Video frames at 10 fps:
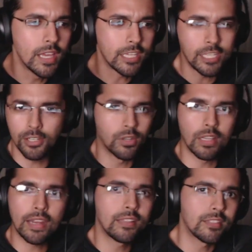hear a
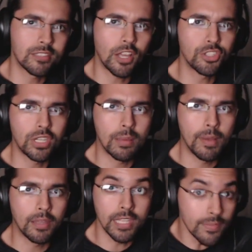lot of discussion about.